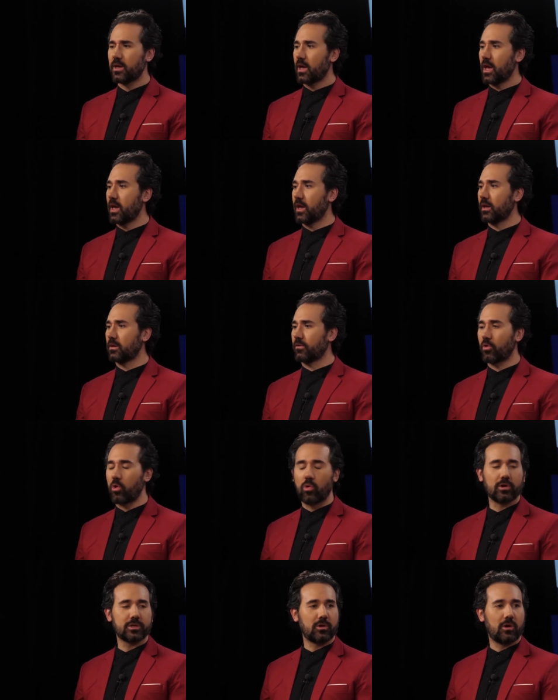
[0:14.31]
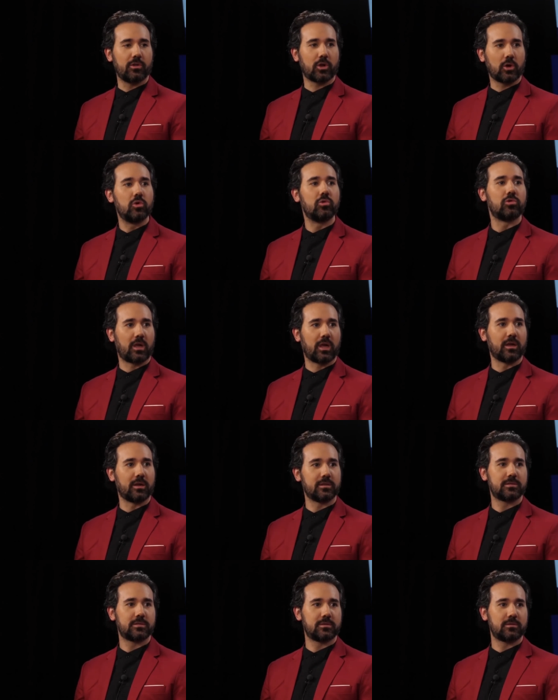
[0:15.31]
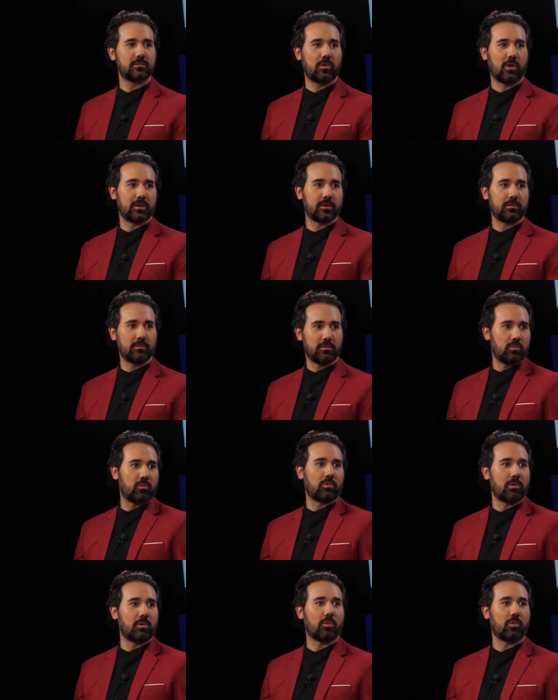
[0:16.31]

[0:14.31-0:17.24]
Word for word: And of course, all the cool kids wanted were,